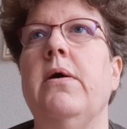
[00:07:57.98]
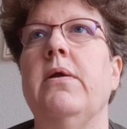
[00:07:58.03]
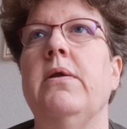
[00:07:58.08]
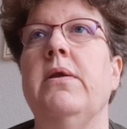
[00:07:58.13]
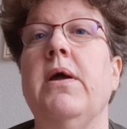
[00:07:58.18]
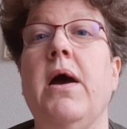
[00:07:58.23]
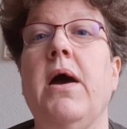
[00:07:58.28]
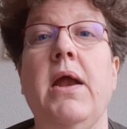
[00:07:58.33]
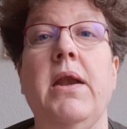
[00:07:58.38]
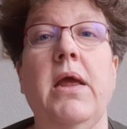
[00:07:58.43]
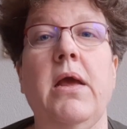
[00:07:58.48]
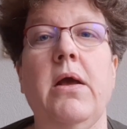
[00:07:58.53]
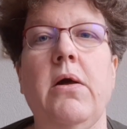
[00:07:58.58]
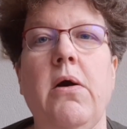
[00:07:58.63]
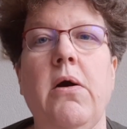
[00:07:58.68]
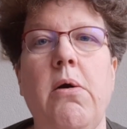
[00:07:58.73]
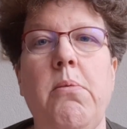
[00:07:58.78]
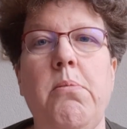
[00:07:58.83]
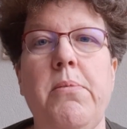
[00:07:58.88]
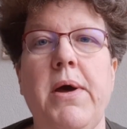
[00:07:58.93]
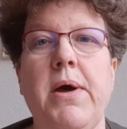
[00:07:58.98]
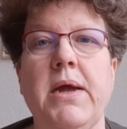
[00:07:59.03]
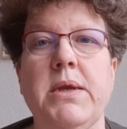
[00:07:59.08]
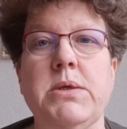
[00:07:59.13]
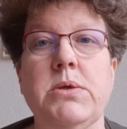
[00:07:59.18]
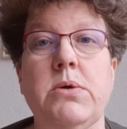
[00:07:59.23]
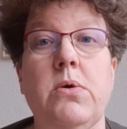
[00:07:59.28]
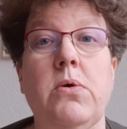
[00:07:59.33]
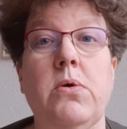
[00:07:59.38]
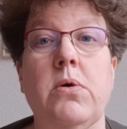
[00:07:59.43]
died in
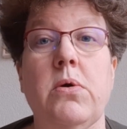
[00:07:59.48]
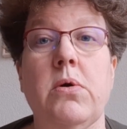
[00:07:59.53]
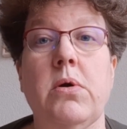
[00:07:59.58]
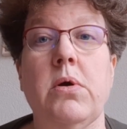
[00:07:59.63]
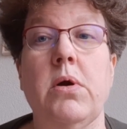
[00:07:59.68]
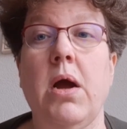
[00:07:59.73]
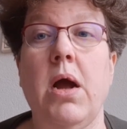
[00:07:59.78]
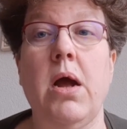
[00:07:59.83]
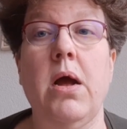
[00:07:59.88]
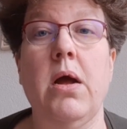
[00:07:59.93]
combat or